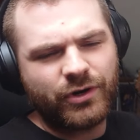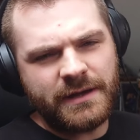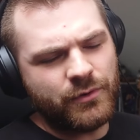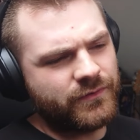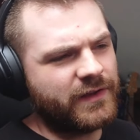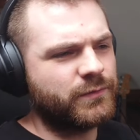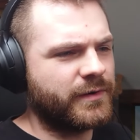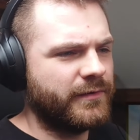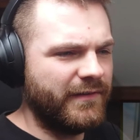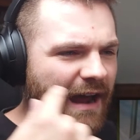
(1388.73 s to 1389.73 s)
rookie move. That's a
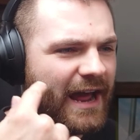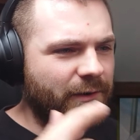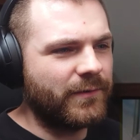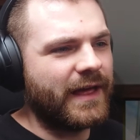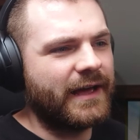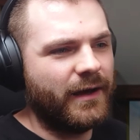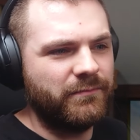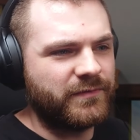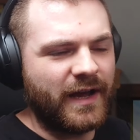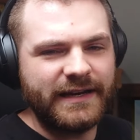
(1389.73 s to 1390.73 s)
rookie move. Even I know that. And
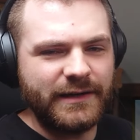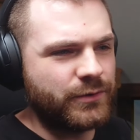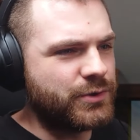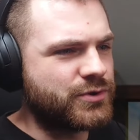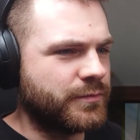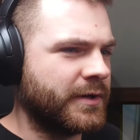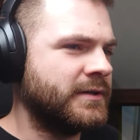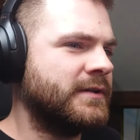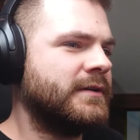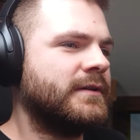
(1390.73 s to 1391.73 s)
I'm a tiny little YouTuber.